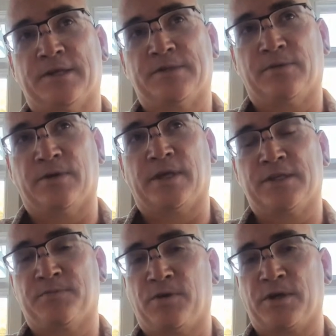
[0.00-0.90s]
is where the
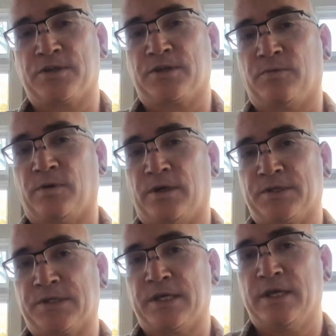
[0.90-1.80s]
inspiration
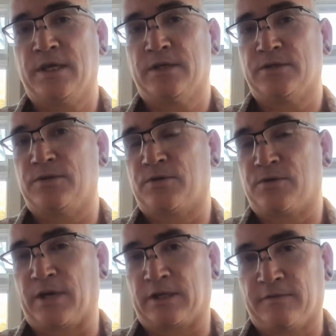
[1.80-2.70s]
was to
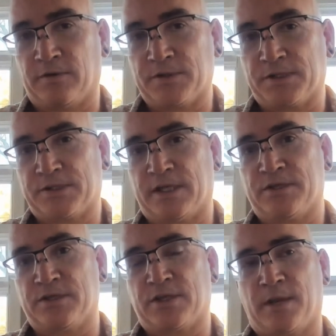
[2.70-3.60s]
create the first
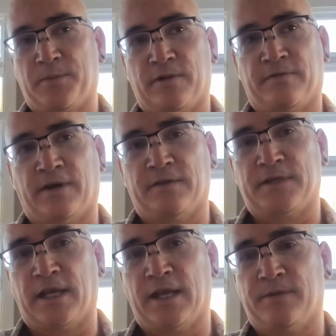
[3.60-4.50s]
Ascension Chamber, the
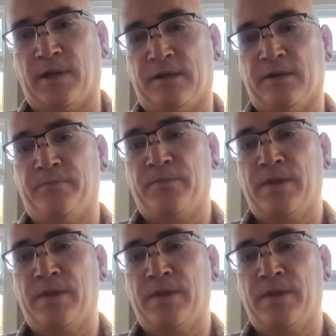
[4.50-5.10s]
5D Animator.